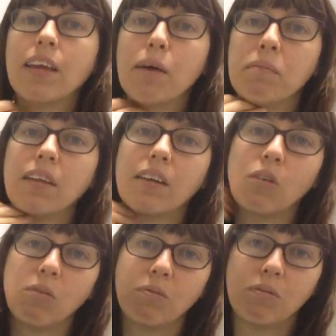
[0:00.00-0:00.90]
that
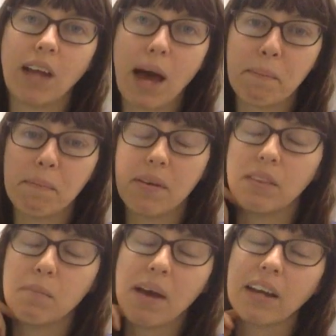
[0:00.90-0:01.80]
little flap in
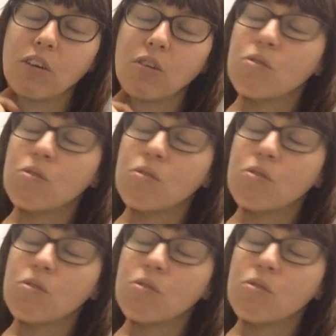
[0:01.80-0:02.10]
the back of your